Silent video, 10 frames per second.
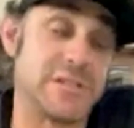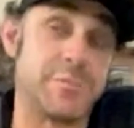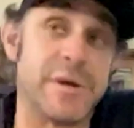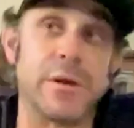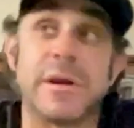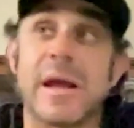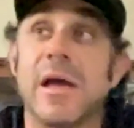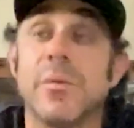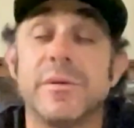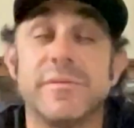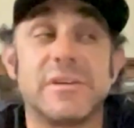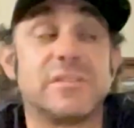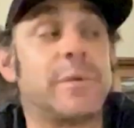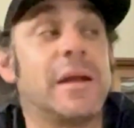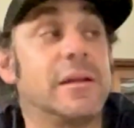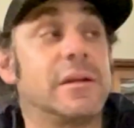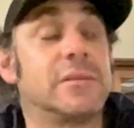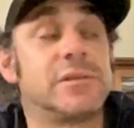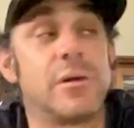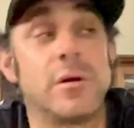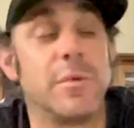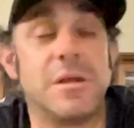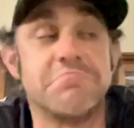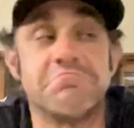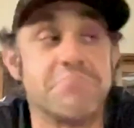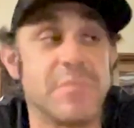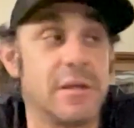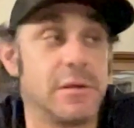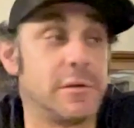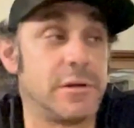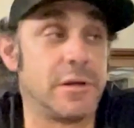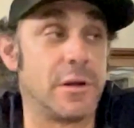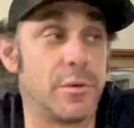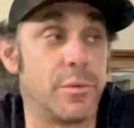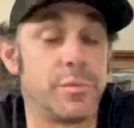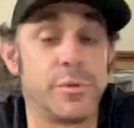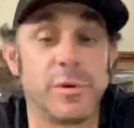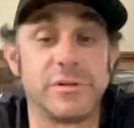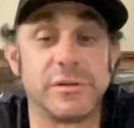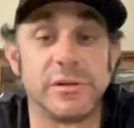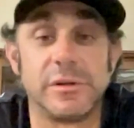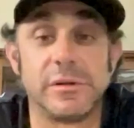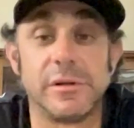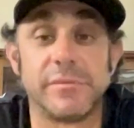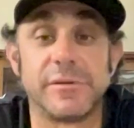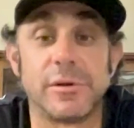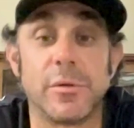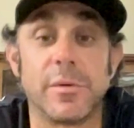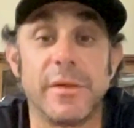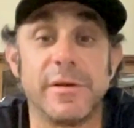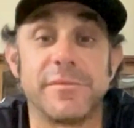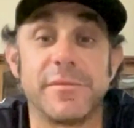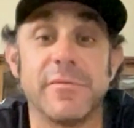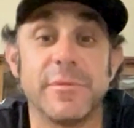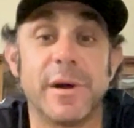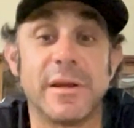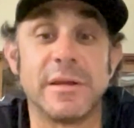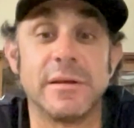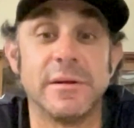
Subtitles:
is bigger now, we've expanded, et cetera, but there wasn't enough to go around there for everybody.